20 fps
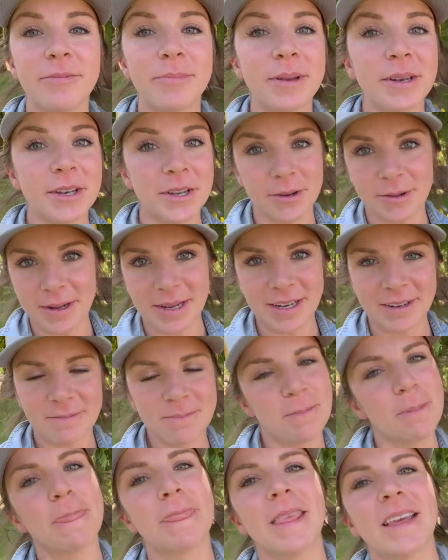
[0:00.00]
been doing.
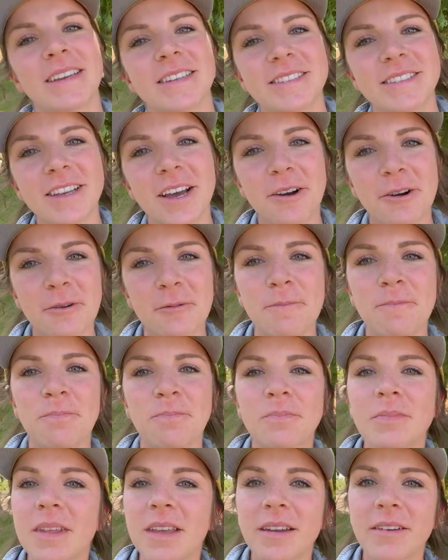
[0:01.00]
So
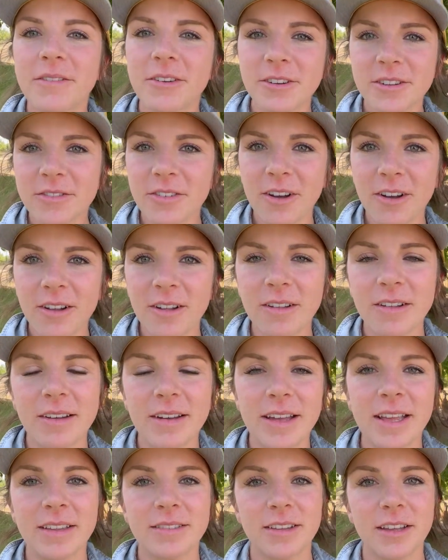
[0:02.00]
first of all,
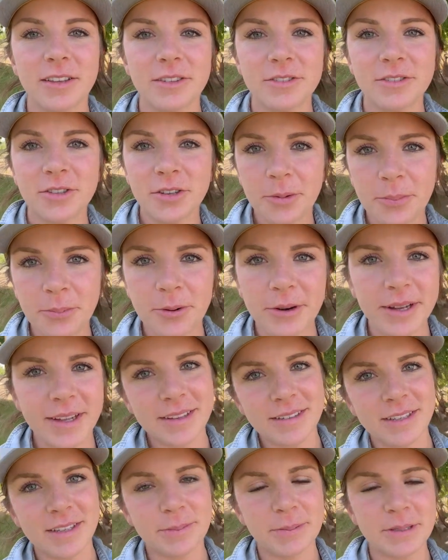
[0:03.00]
it's super
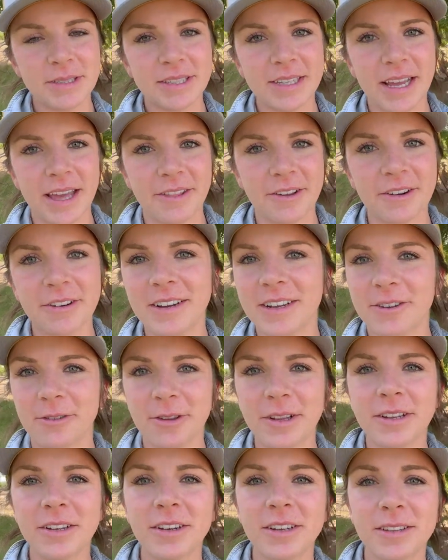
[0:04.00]
easy to put together. It
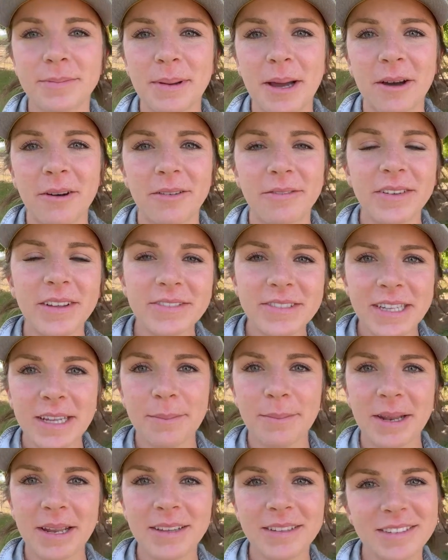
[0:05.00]
only took us about fifteen
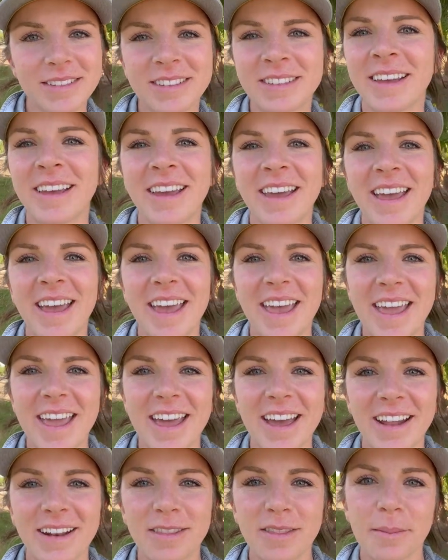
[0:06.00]
minutes,
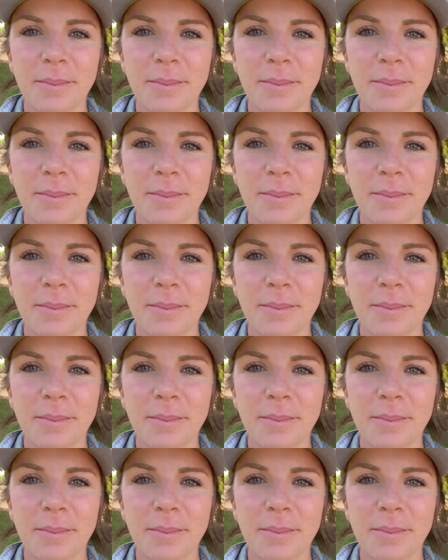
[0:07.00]
and the